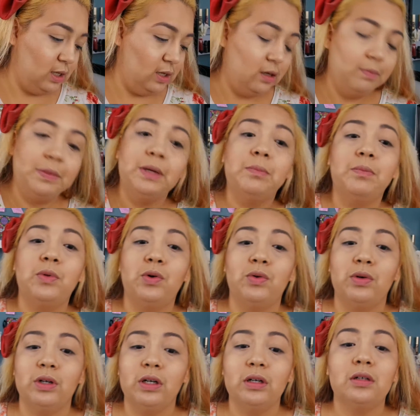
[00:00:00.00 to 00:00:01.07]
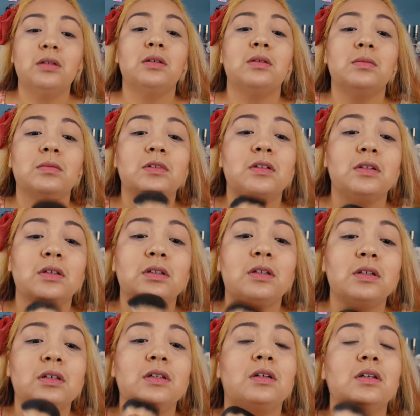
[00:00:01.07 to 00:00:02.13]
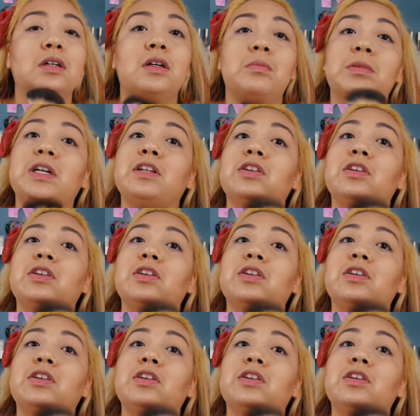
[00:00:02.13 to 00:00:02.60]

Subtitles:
little bit more. I'm gonna cut my